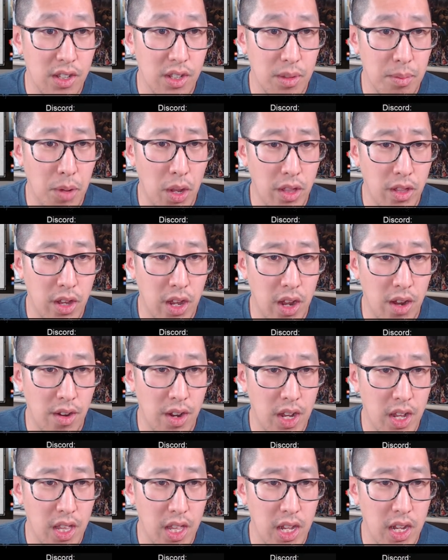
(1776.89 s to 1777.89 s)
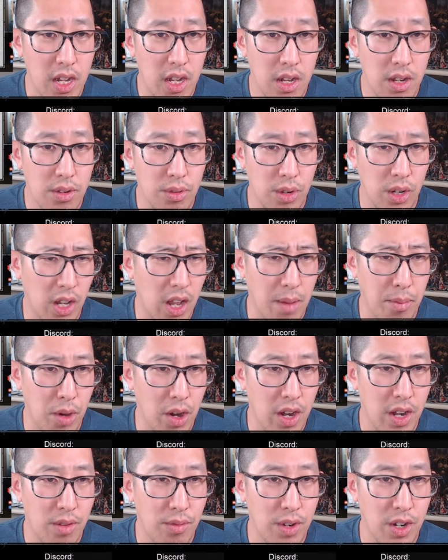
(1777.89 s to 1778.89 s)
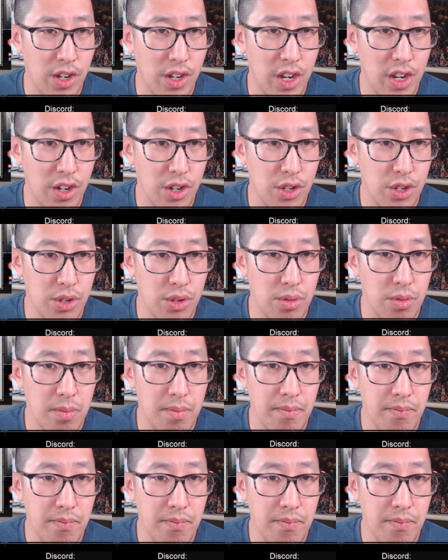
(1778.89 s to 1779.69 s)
the Apothecary, I think, or the Librarian, one of the other two.